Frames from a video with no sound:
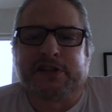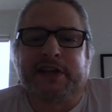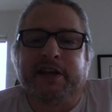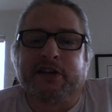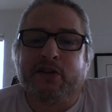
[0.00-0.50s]
to
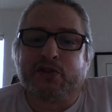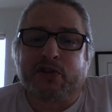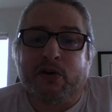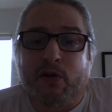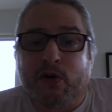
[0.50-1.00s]
stay close to
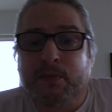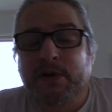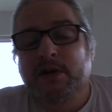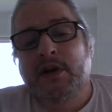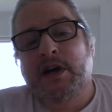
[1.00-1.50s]
home,
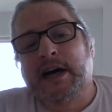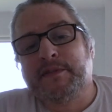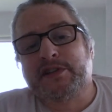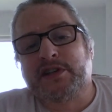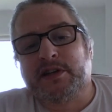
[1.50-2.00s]

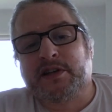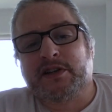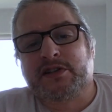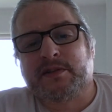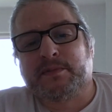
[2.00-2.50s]
obviously,
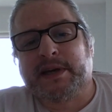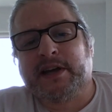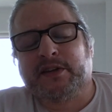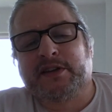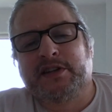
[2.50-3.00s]
because of my
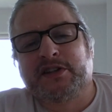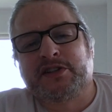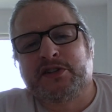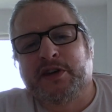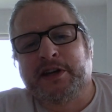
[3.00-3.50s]
health
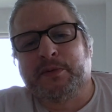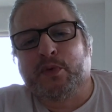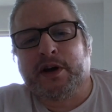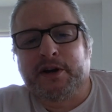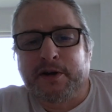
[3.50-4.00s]
condition too. I didn't
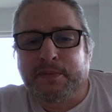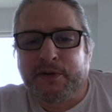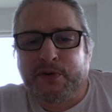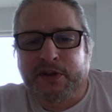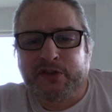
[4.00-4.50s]
want her to be
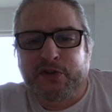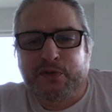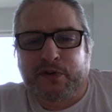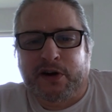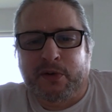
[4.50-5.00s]
really too
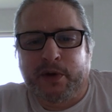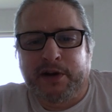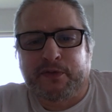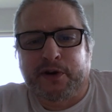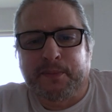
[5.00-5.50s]
far away
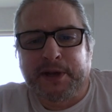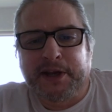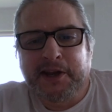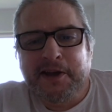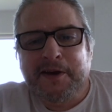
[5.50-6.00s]
from me.
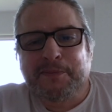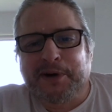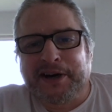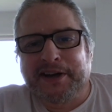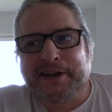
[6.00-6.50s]

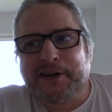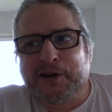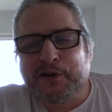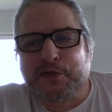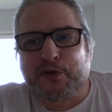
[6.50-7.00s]
But, you
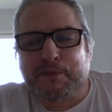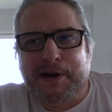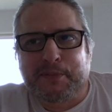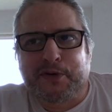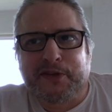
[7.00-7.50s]
know, if you
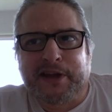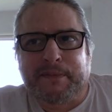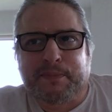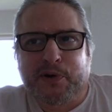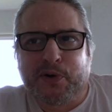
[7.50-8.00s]
remember in
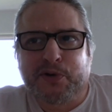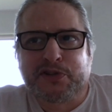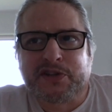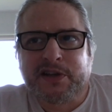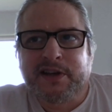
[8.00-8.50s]
that post,